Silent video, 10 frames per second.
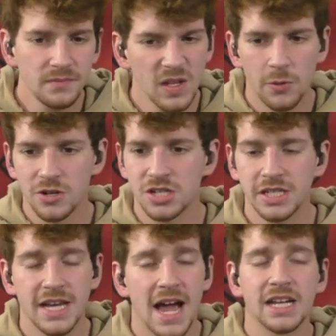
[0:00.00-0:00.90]
We're just
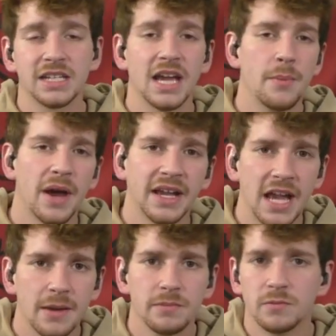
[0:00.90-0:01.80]
attacking game by
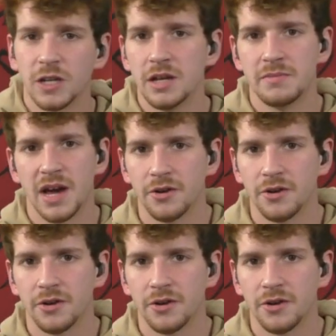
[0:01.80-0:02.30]
game, getting better